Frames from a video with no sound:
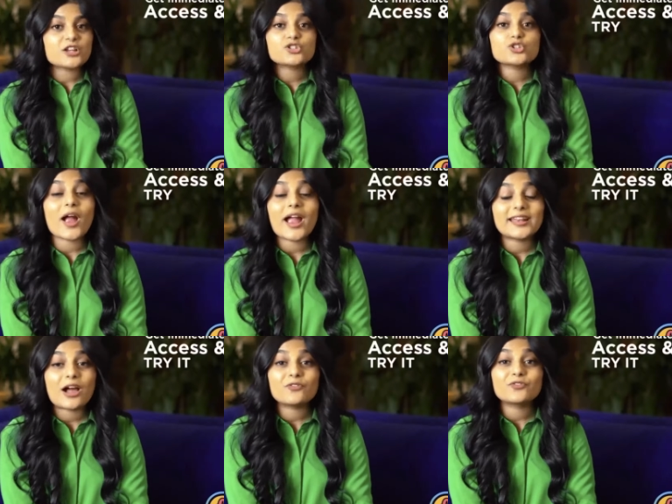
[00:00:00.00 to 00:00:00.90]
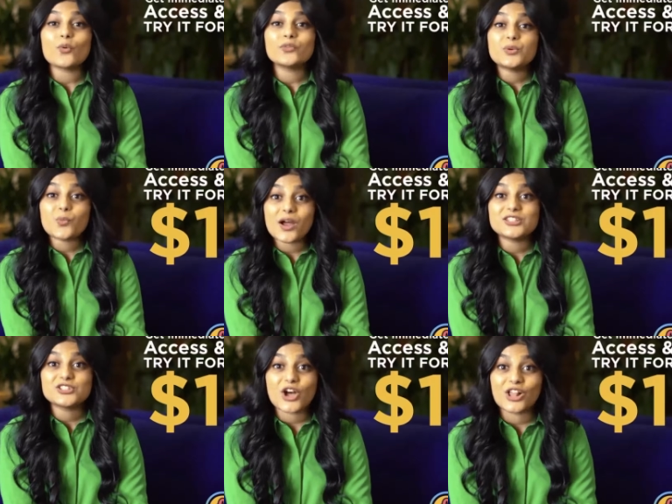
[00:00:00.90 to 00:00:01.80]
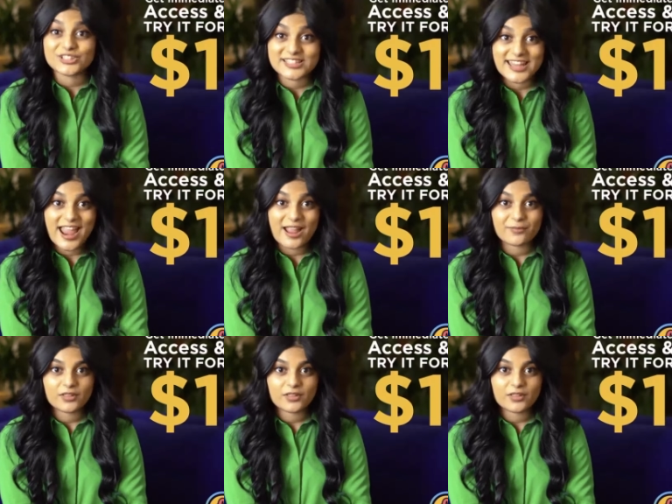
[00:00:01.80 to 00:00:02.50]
and try it out for only $1 today.